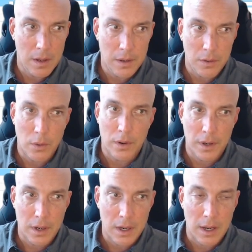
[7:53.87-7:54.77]
or you're
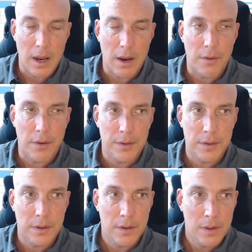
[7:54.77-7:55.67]
gonna get errors.
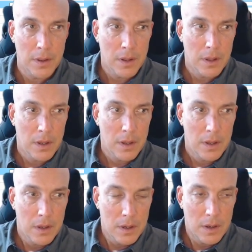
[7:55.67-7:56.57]

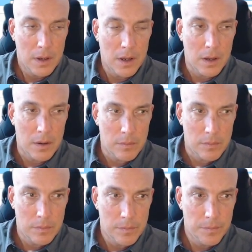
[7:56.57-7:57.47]

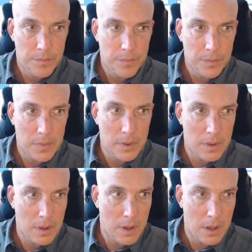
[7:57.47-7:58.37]

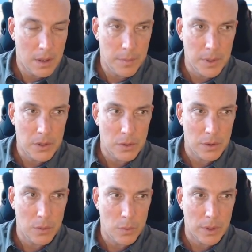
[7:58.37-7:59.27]
And let me show you
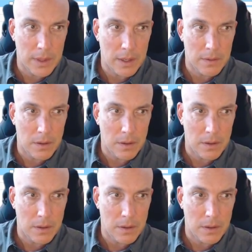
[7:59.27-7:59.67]
what that's all